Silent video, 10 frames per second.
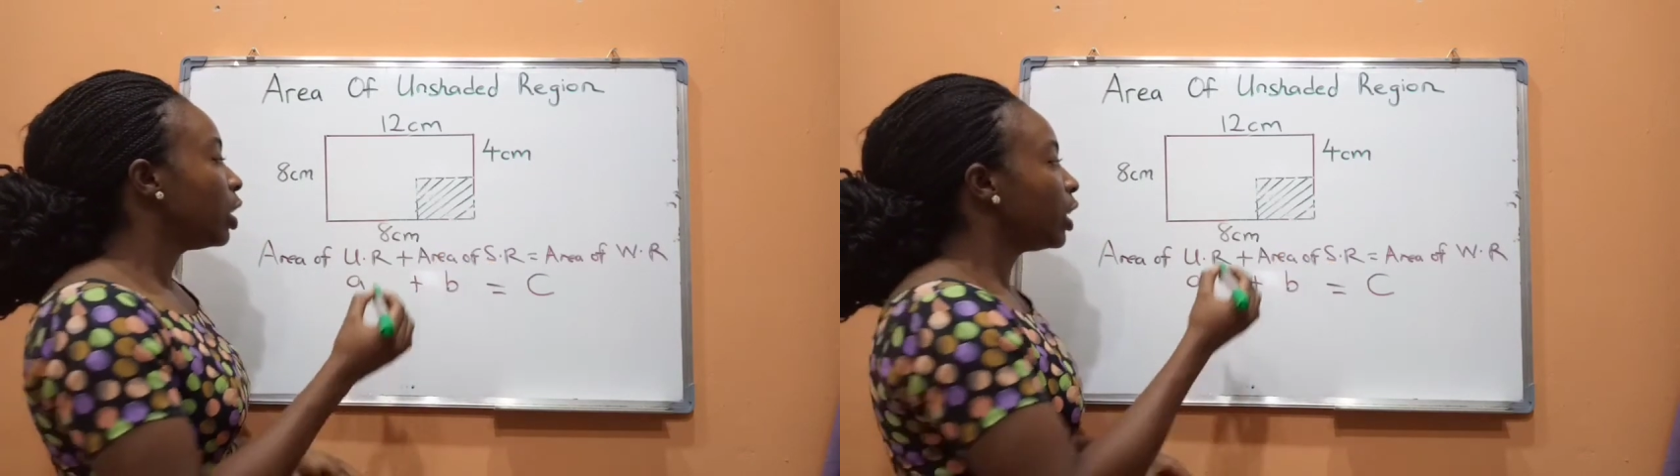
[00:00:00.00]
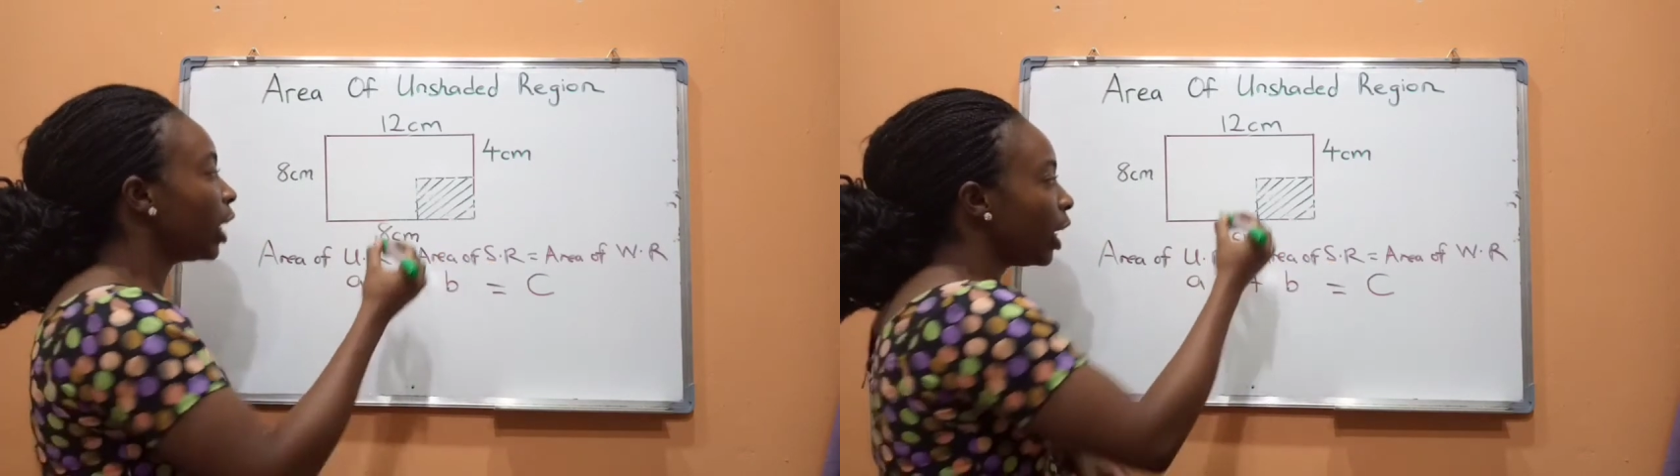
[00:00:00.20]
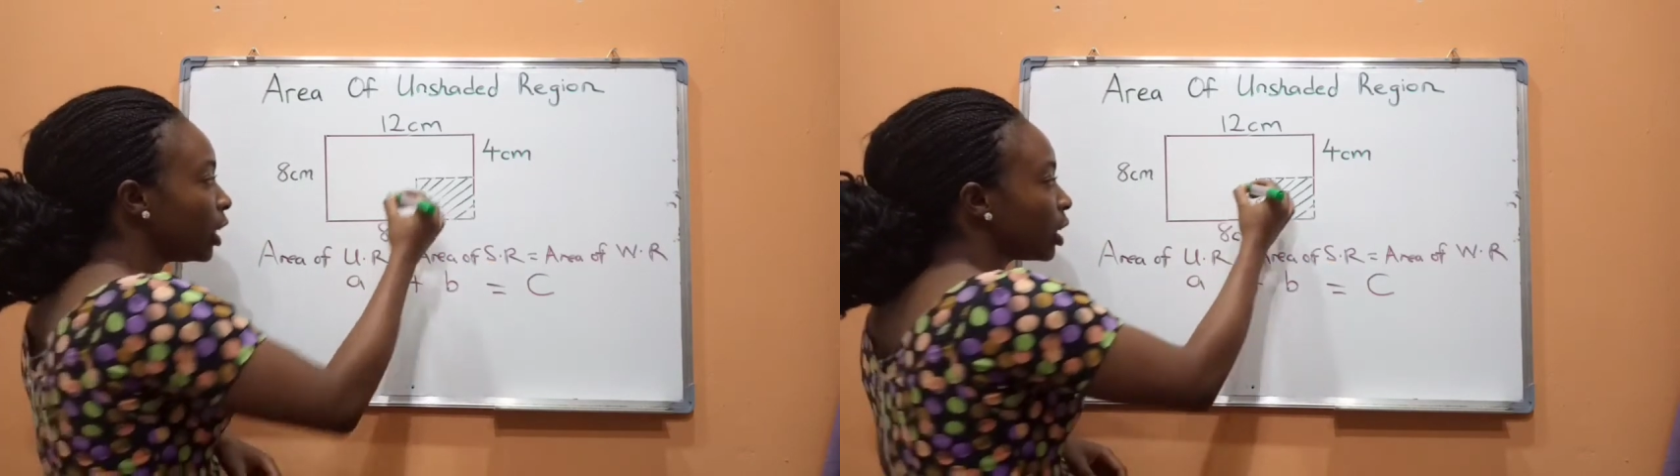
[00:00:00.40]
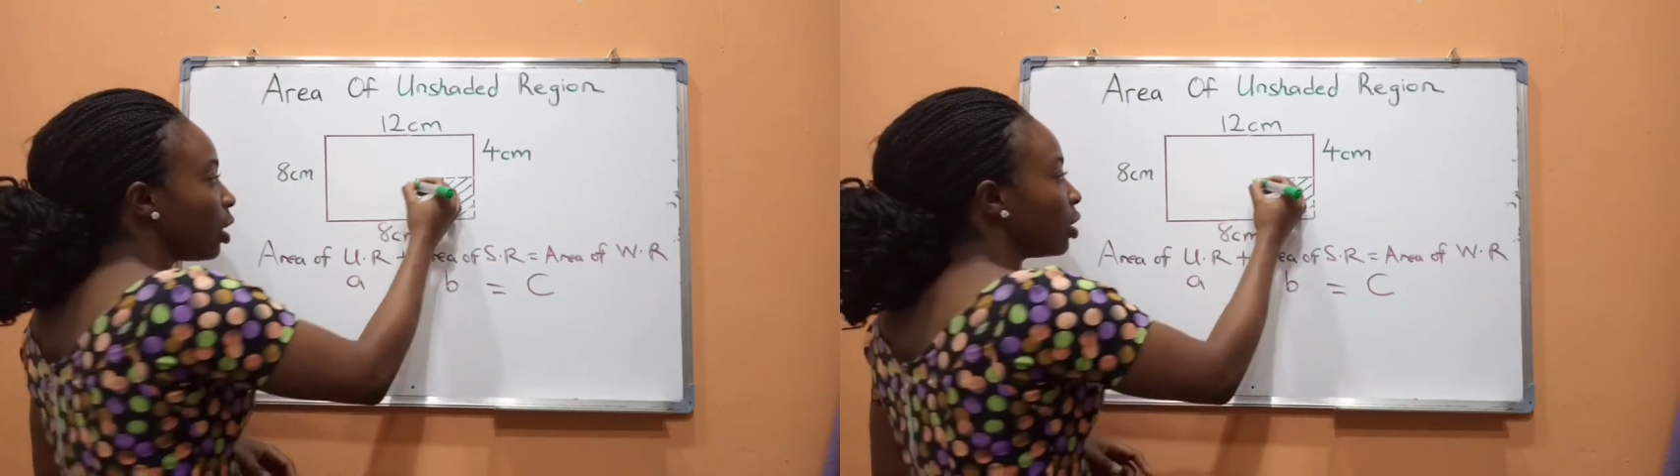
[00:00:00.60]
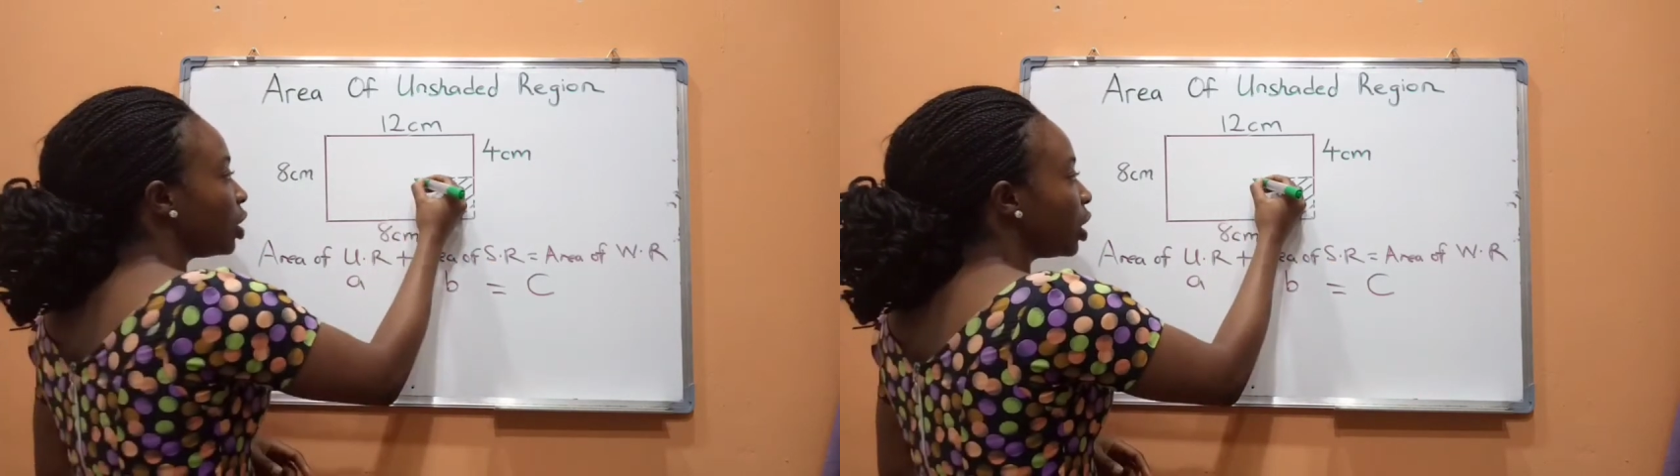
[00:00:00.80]
Here is
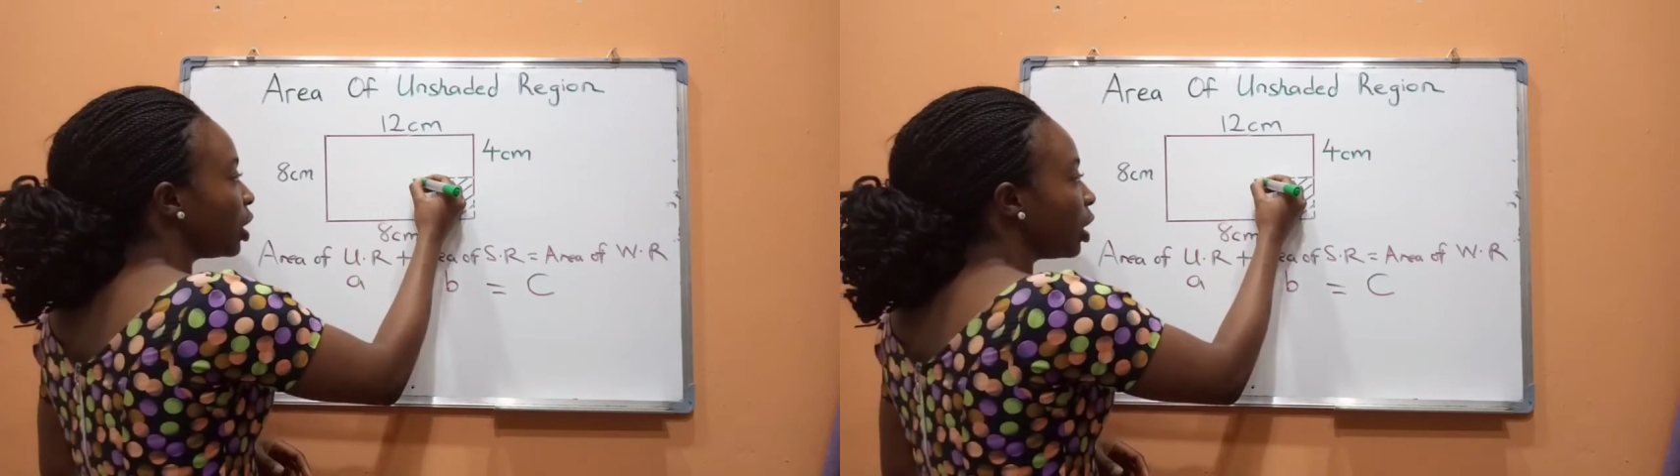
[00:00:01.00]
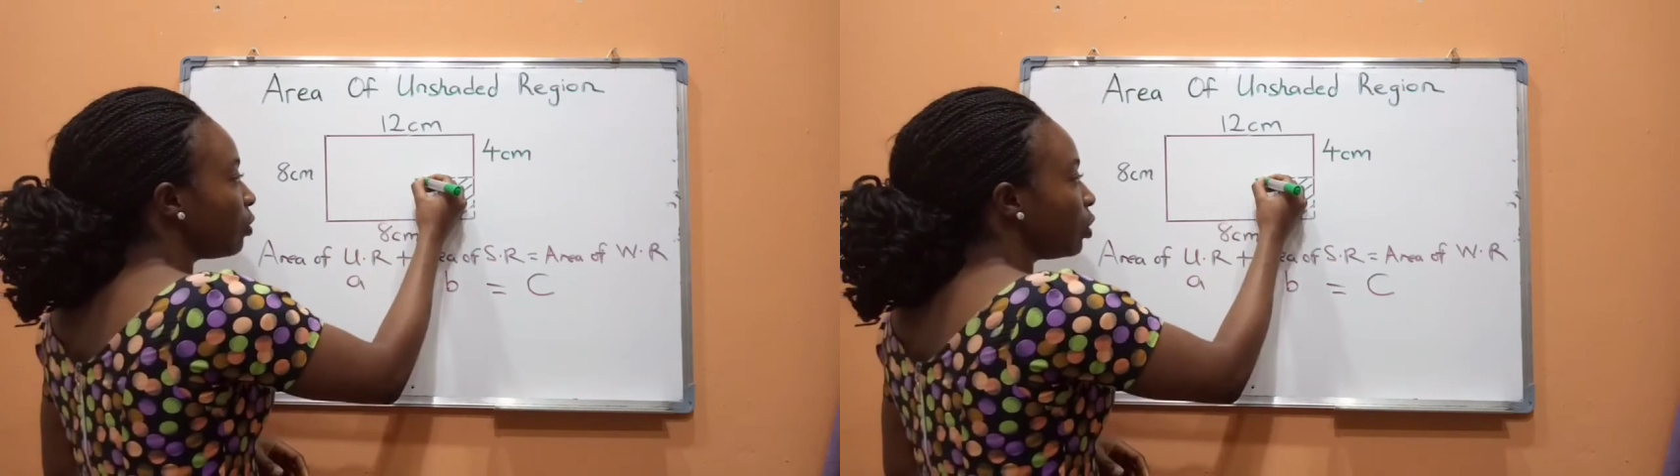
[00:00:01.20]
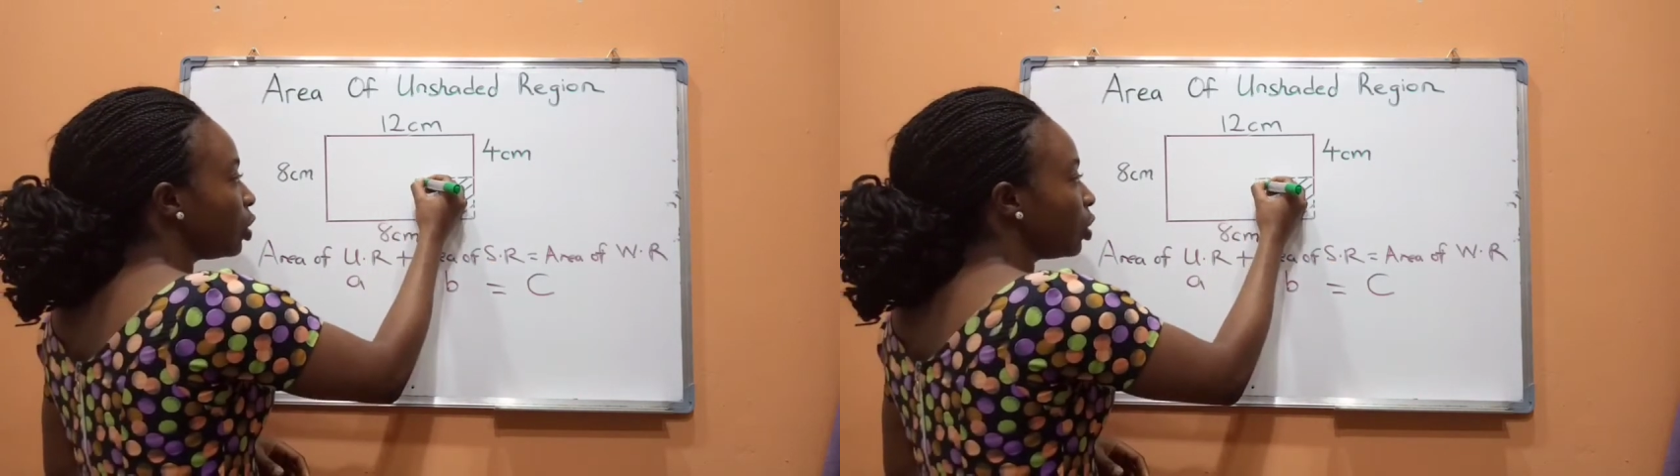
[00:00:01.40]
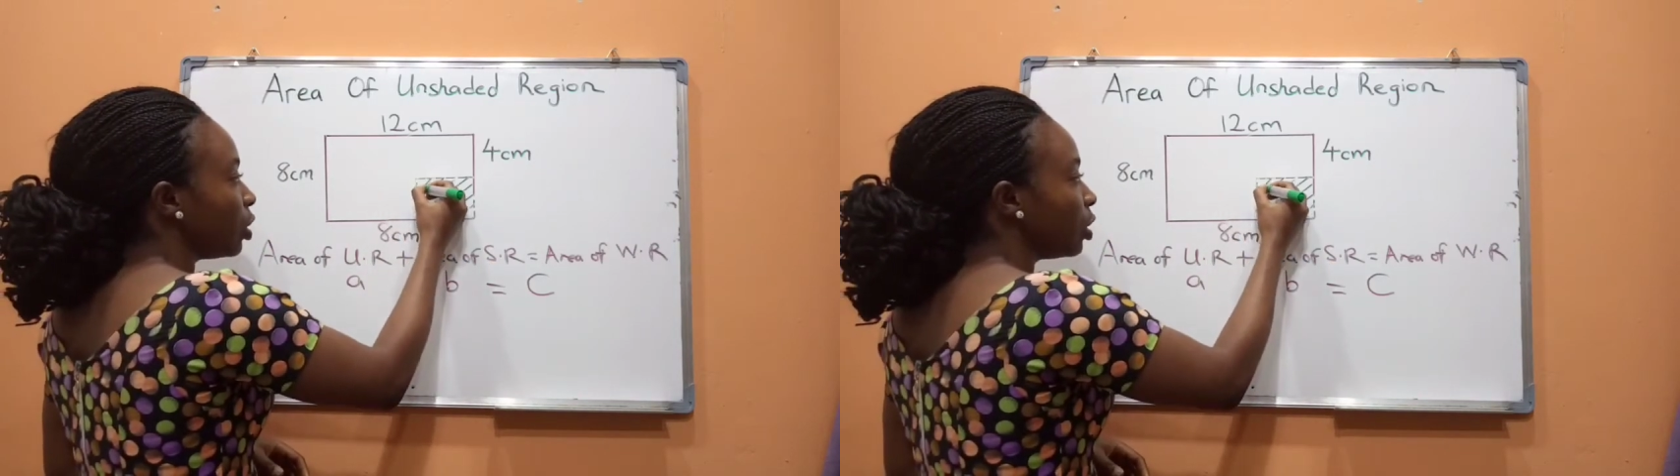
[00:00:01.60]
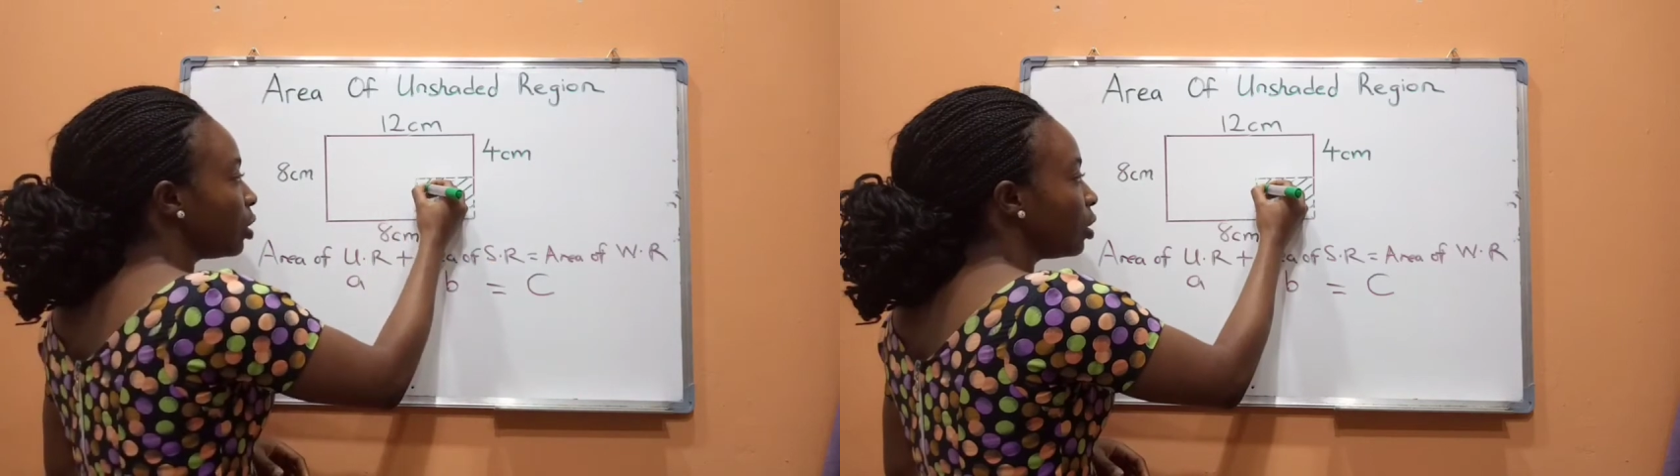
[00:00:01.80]
our shaded region.